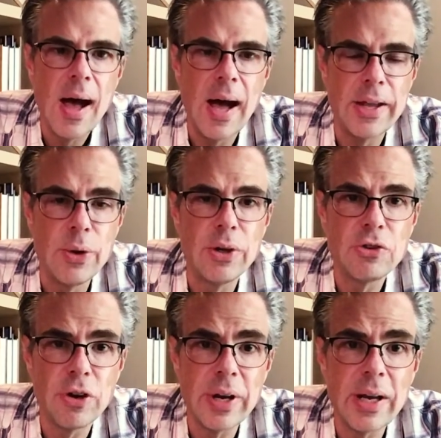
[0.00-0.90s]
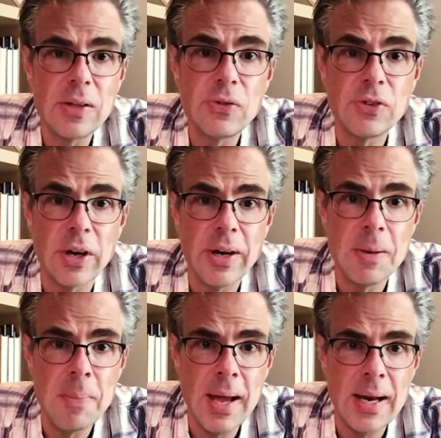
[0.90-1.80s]
You can turn it in
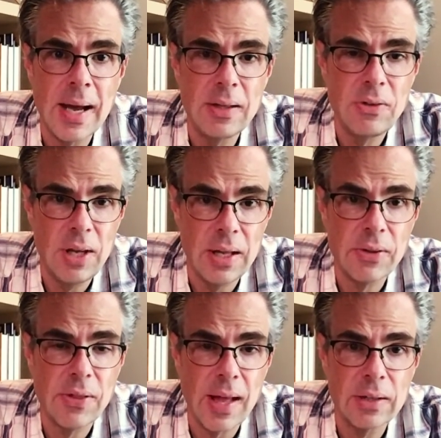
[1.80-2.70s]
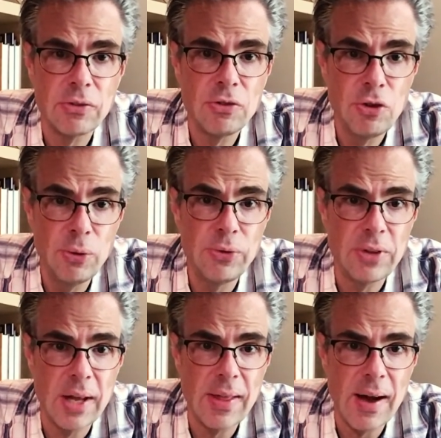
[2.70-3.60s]
starting May 19th. That's
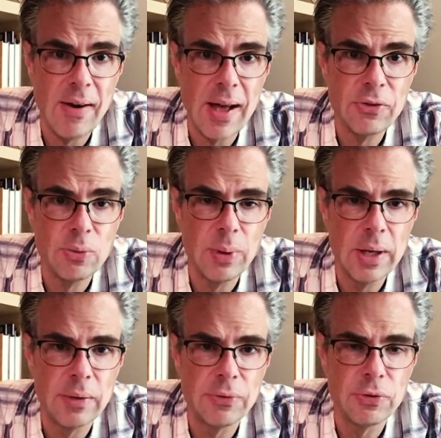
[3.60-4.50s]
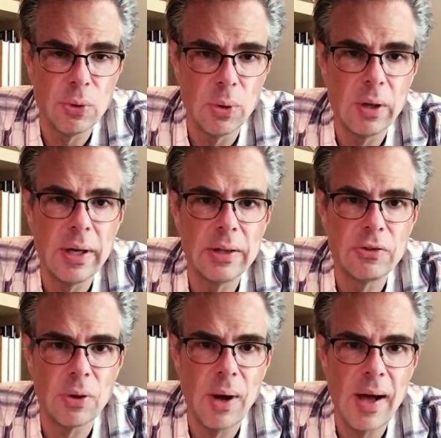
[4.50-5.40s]
Tuesday, that last week of school, and
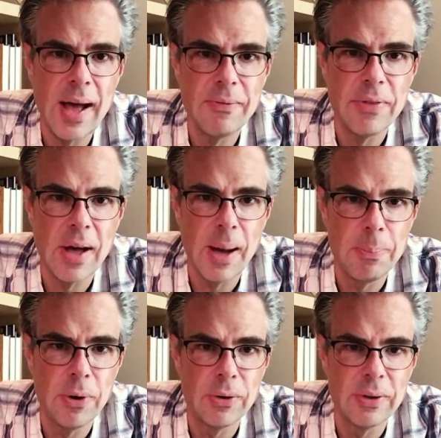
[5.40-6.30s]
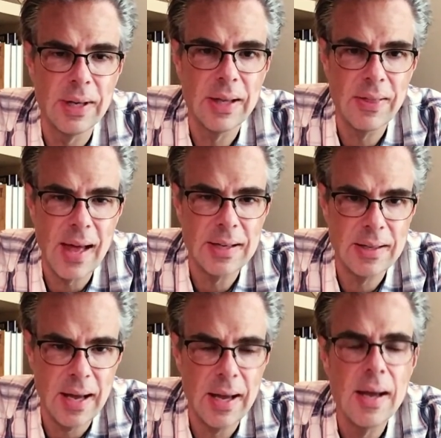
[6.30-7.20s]
so I'll have the upload link that
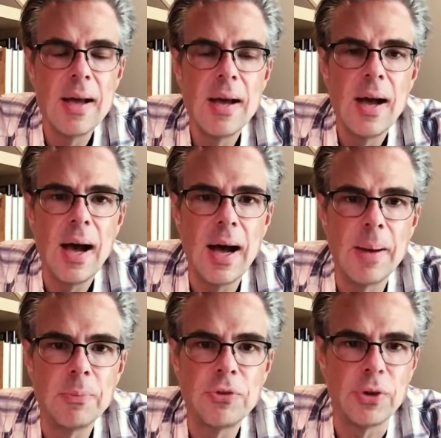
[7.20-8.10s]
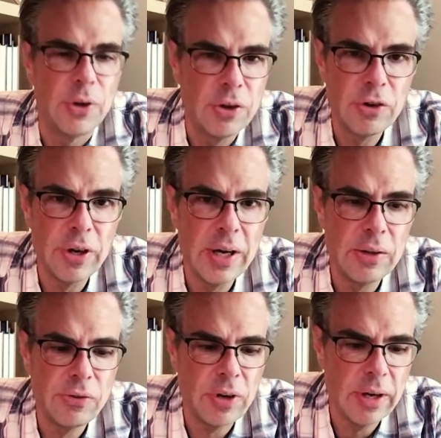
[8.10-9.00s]
day. So you can turn it
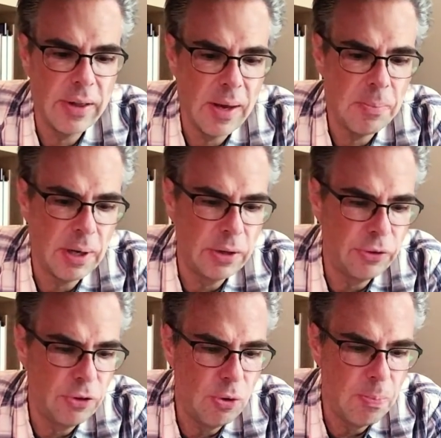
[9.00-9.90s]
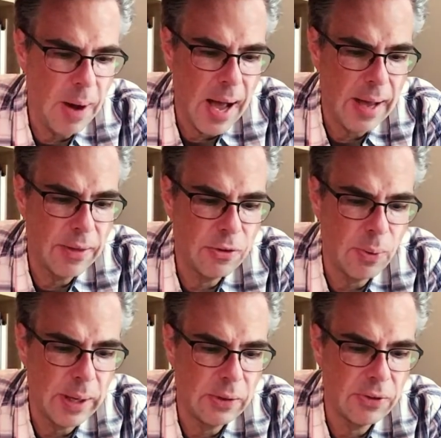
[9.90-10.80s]
in starting then, but it's due by the
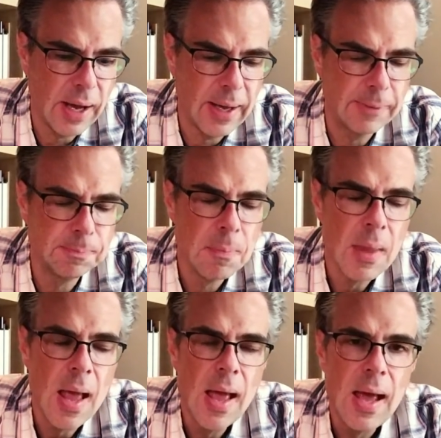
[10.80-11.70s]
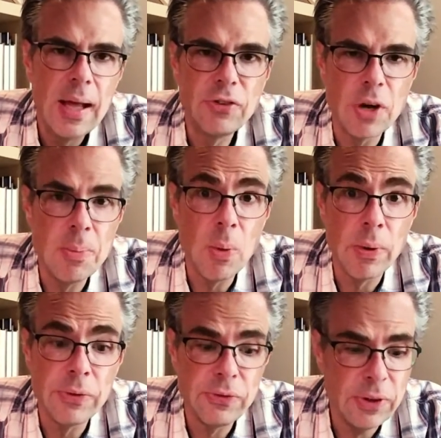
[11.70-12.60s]
22nd. It's going to be
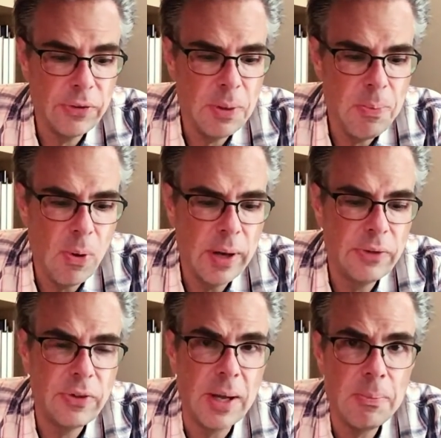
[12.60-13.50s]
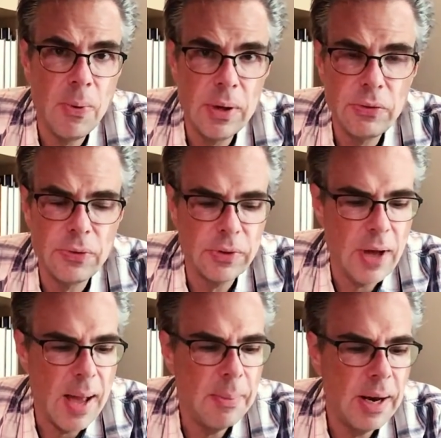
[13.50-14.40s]
worth 60 points, 10 points for
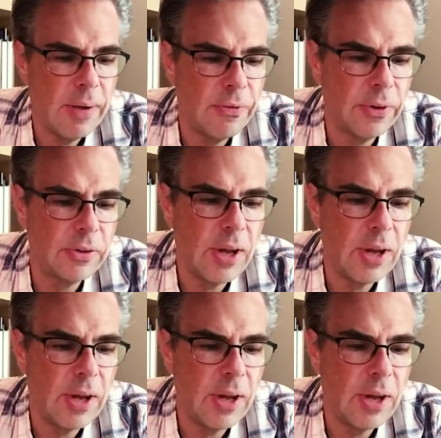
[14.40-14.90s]
time and effort,